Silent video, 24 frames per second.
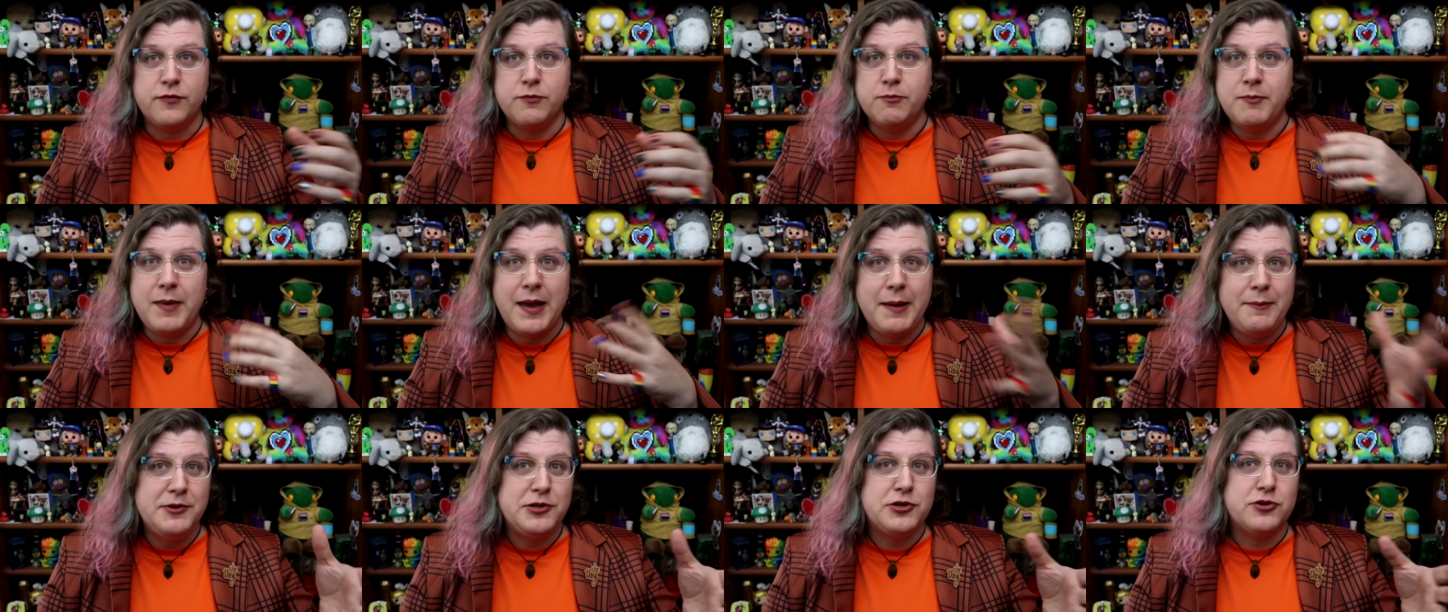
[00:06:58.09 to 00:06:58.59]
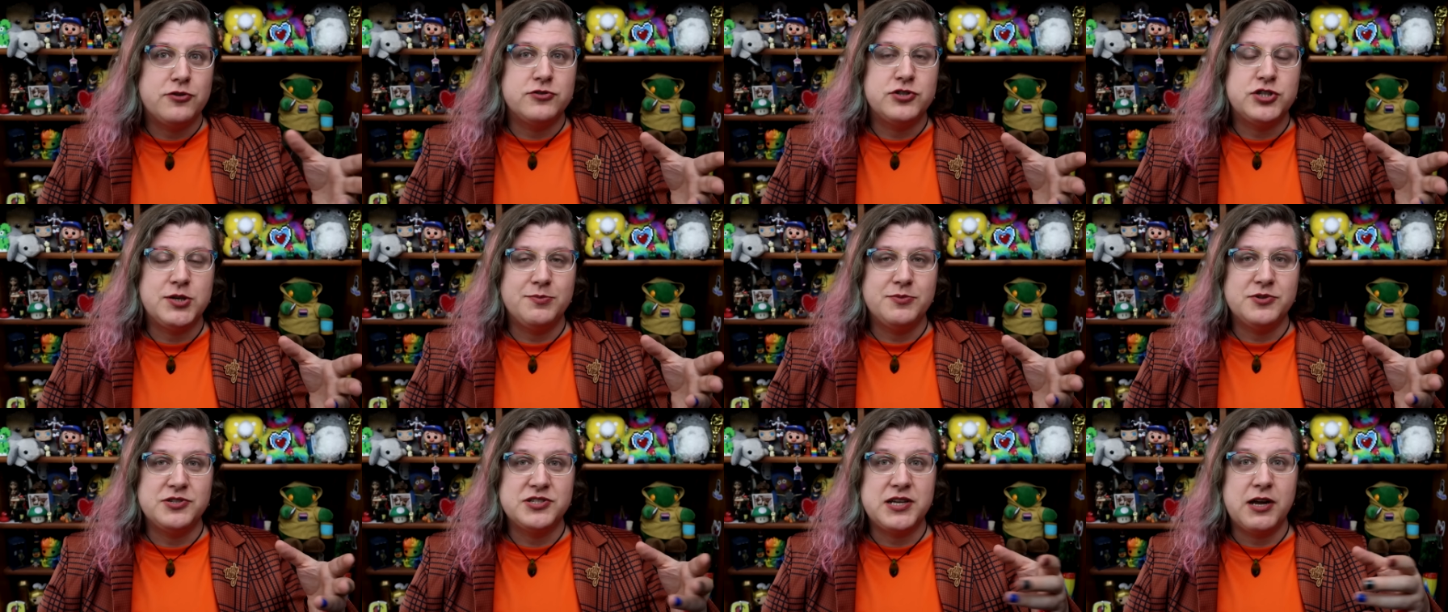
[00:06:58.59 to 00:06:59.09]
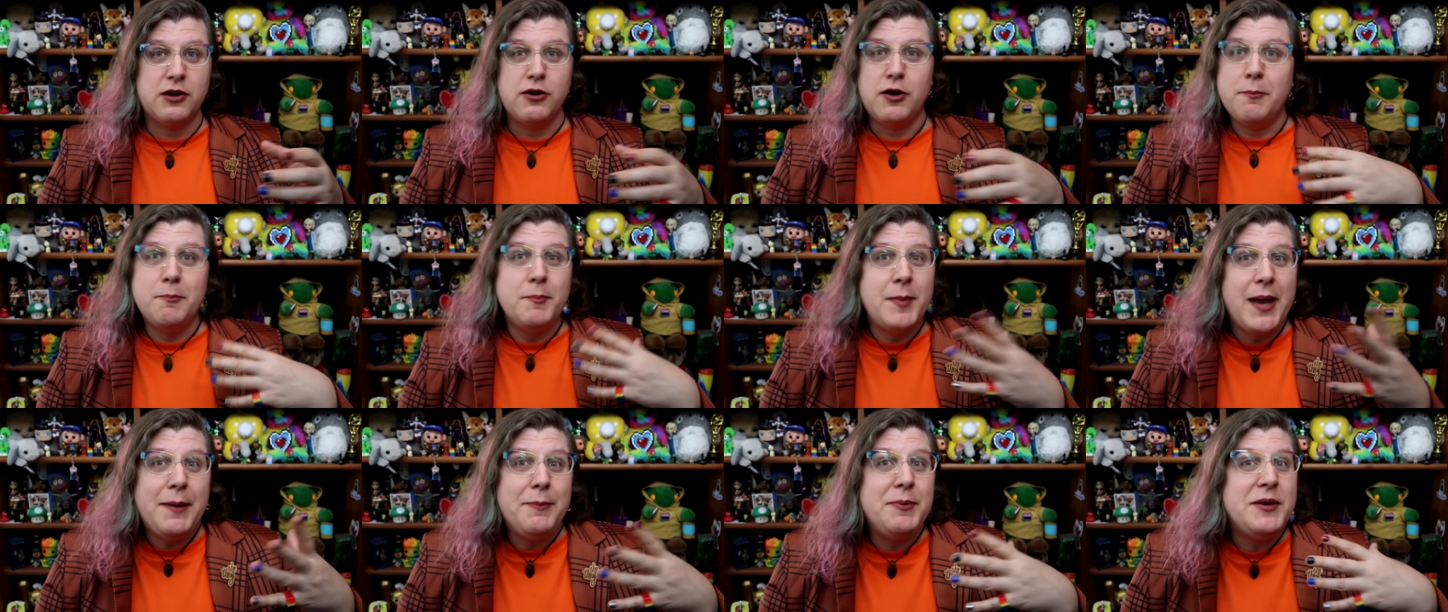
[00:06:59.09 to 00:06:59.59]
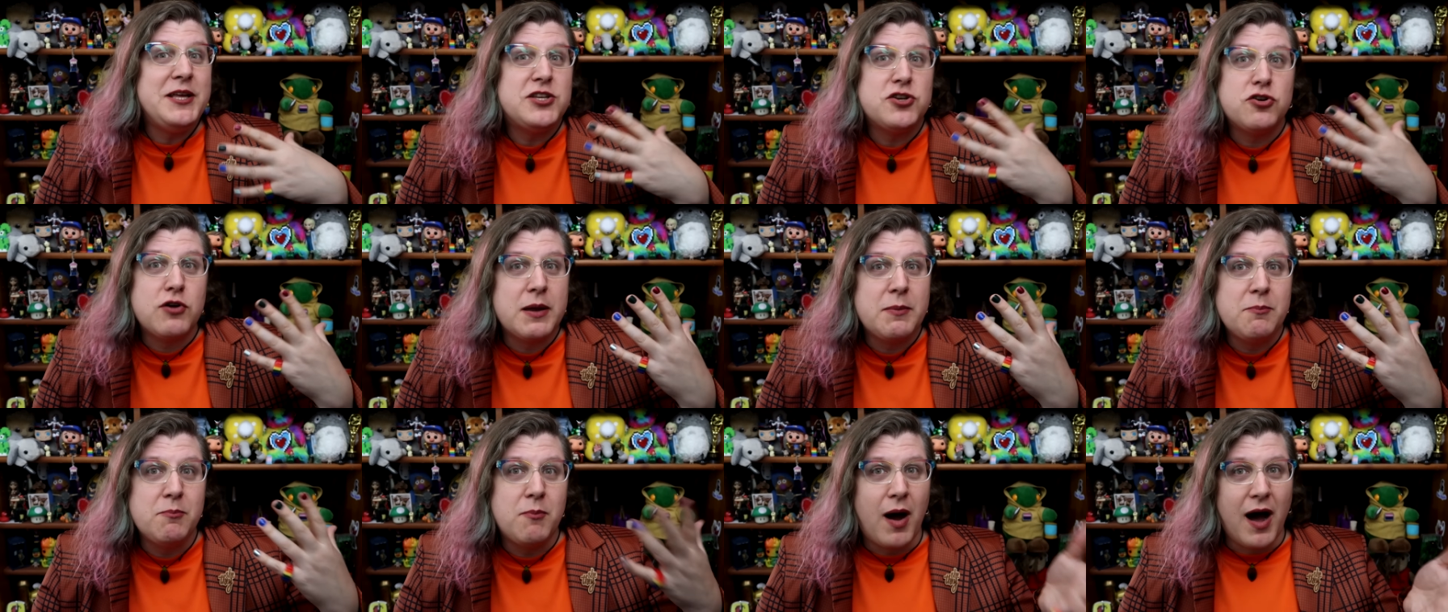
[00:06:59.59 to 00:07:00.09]
maybe during Chibnall's era, maybe
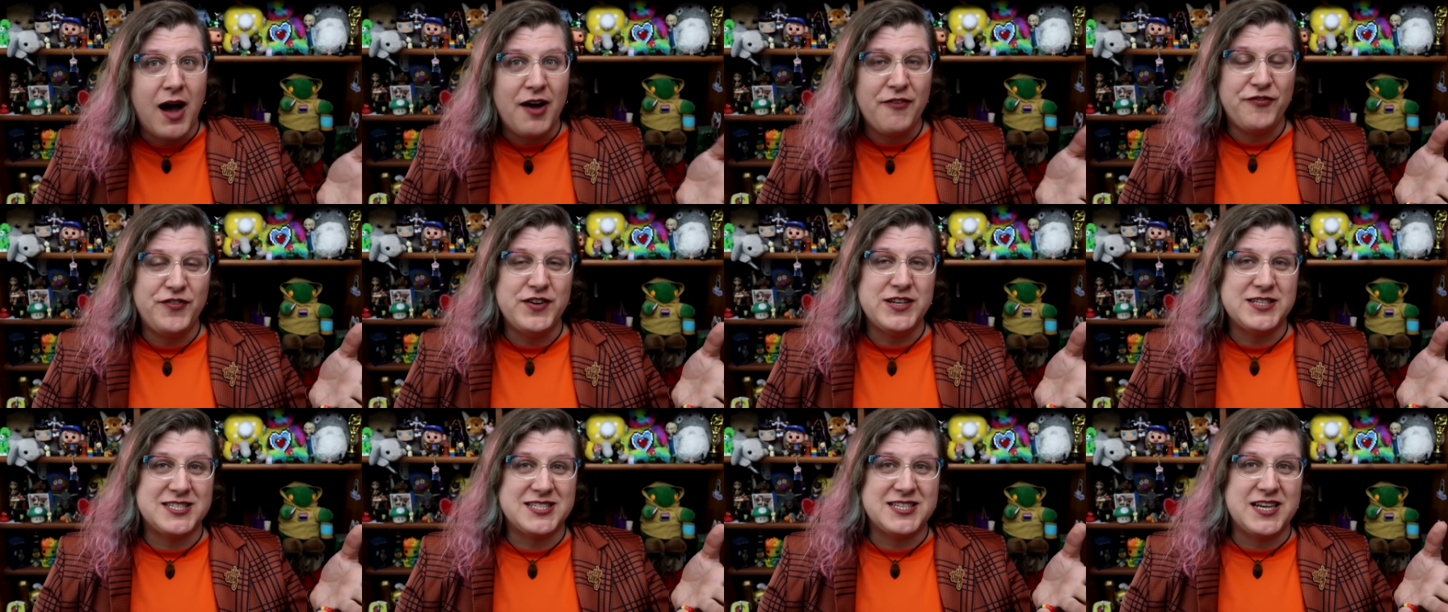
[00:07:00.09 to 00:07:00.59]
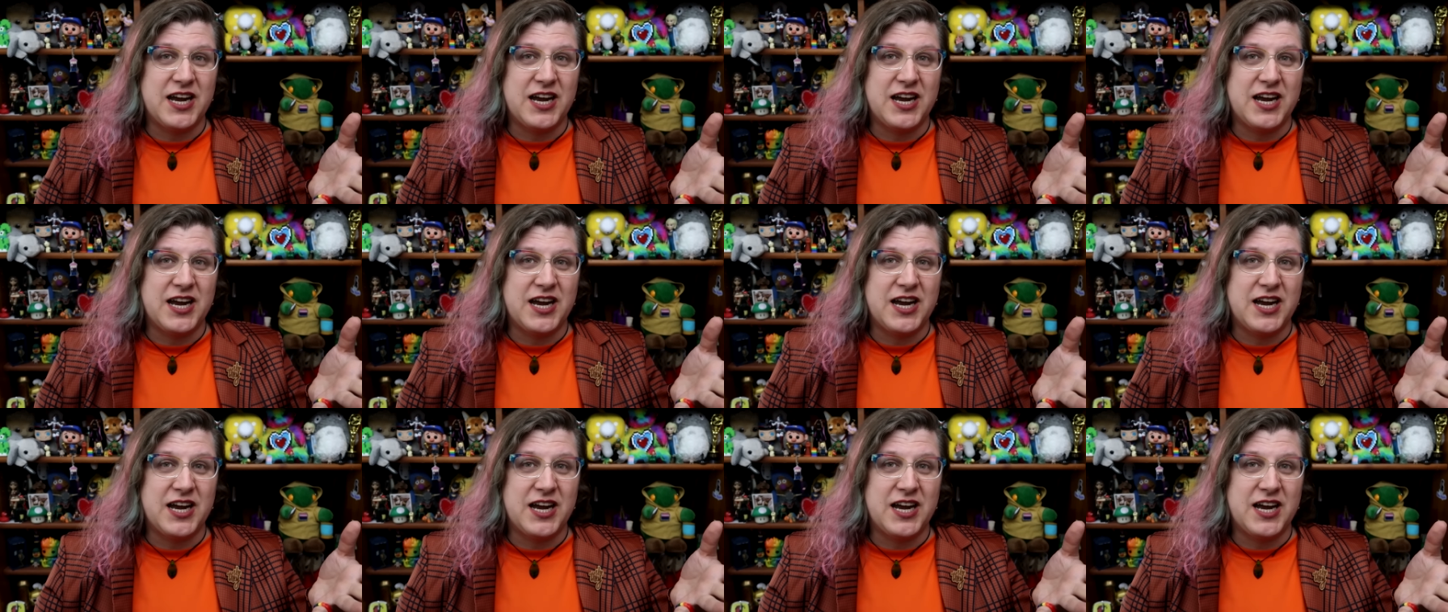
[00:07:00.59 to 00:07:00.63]
during Moffat's